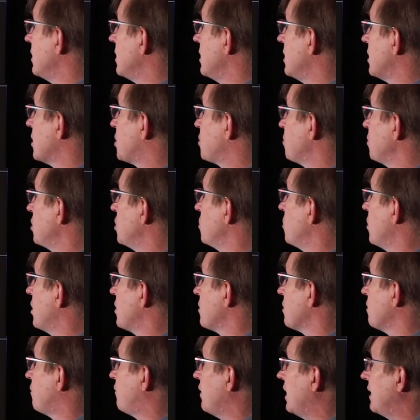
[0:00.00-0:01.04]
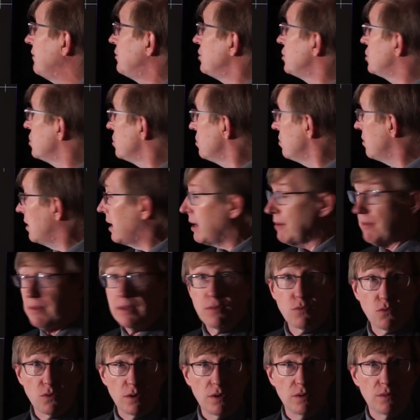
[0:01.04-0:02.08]
3-to-1 or a 5-to-2
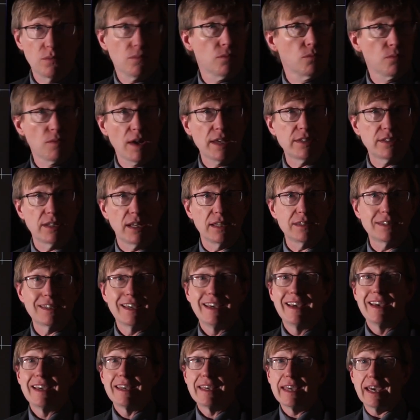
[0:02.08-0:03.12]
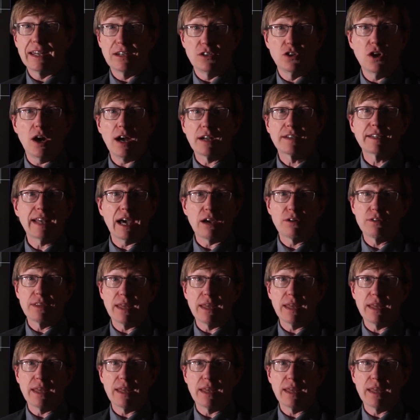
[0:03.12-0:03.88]
resonance get knocked out of